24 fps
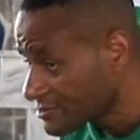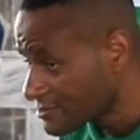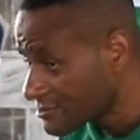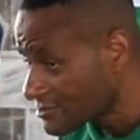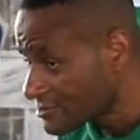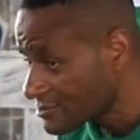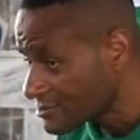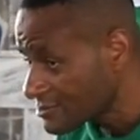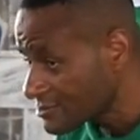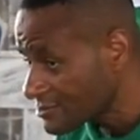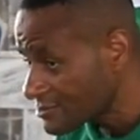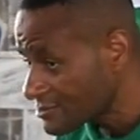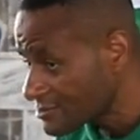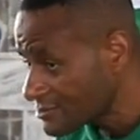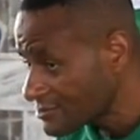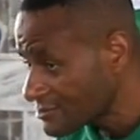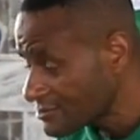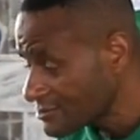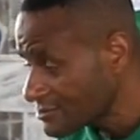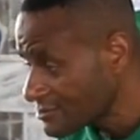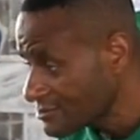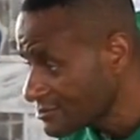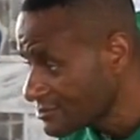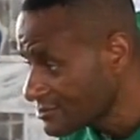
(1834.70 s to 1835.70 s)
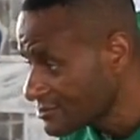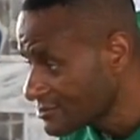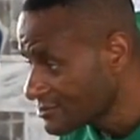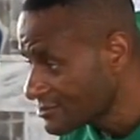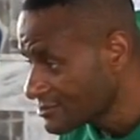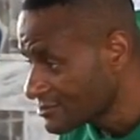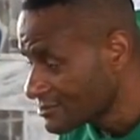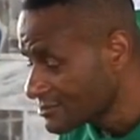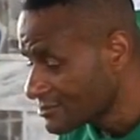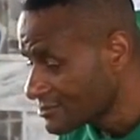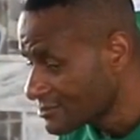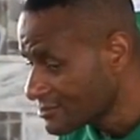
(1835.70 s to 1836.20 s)

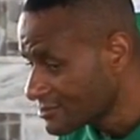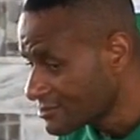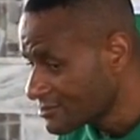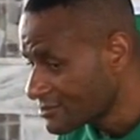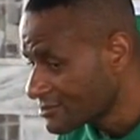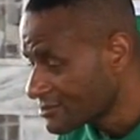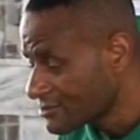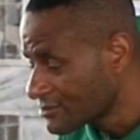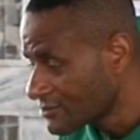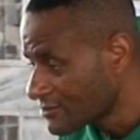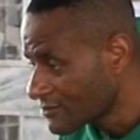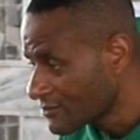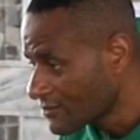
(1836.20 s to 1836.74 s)
Nothing is said.